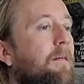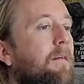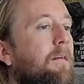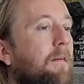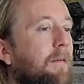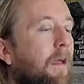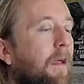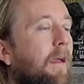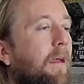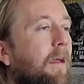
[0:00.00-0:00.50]

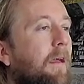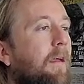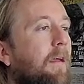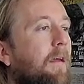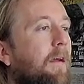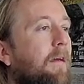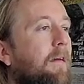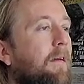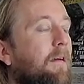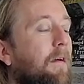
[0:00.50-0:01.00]

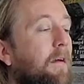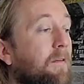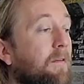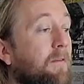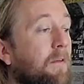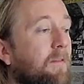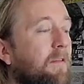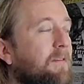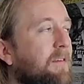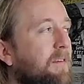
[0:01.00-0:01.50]
Yeah.
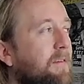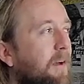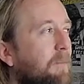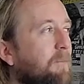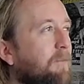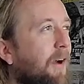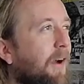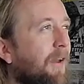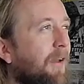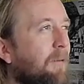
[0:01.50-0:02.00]
So this is, I'm
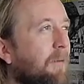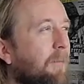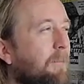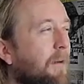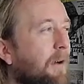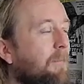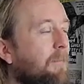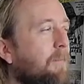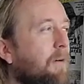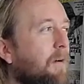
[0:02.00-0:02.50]
trying to
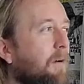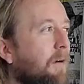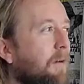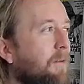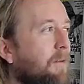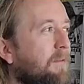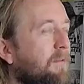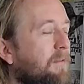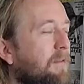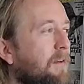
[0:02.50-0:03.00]

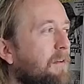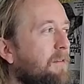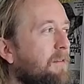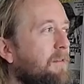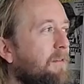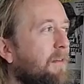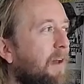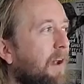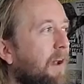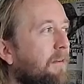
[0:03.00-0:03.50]
remember
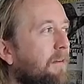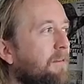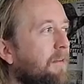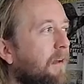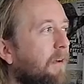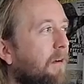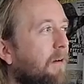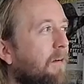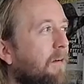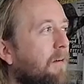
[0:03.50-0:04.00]
things that I was
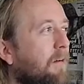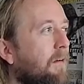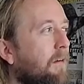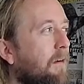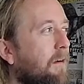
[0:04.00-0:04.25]
like, oh.